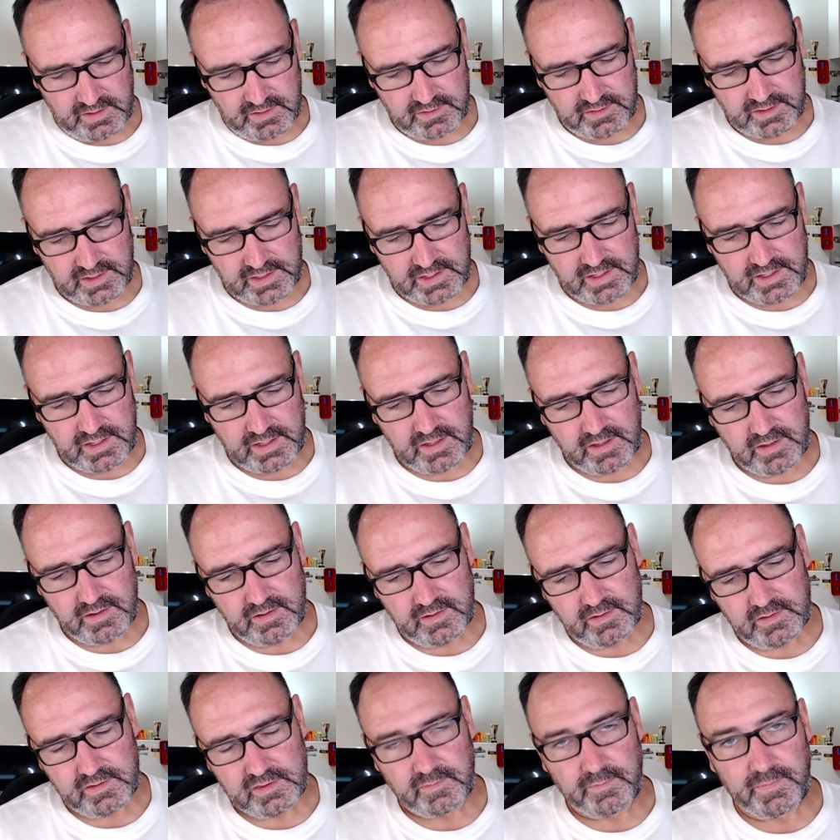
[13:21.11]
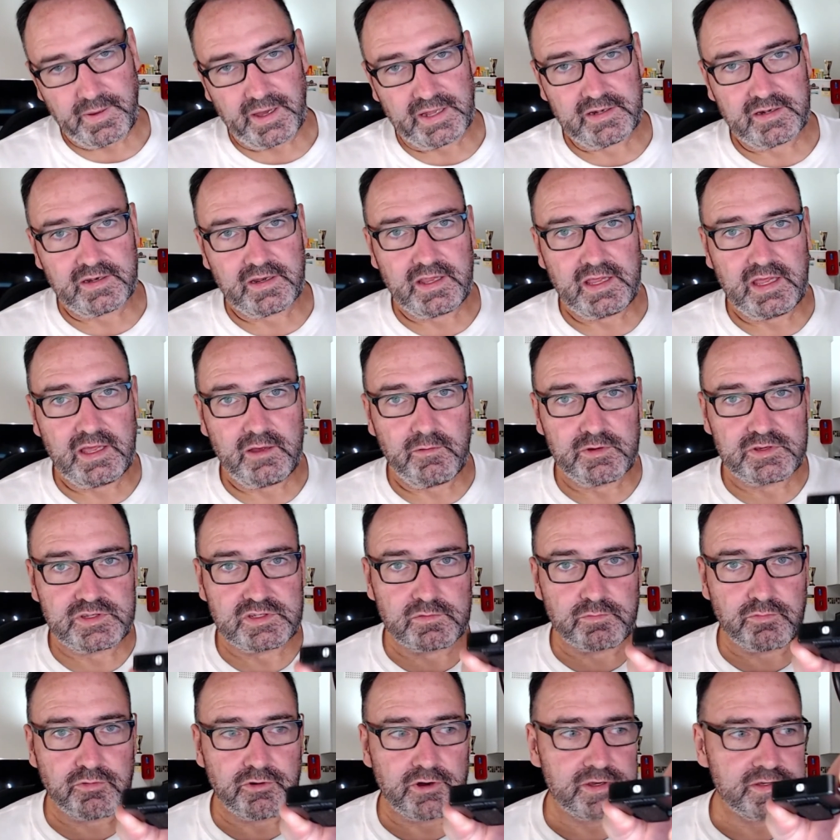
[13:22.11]
the button here which
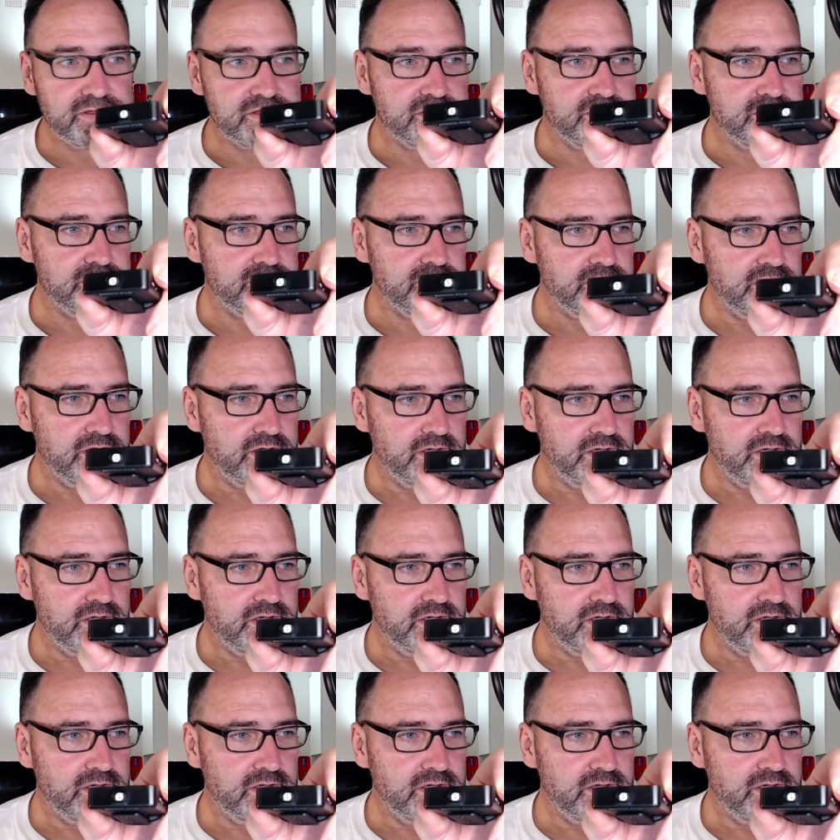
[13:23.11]
you press.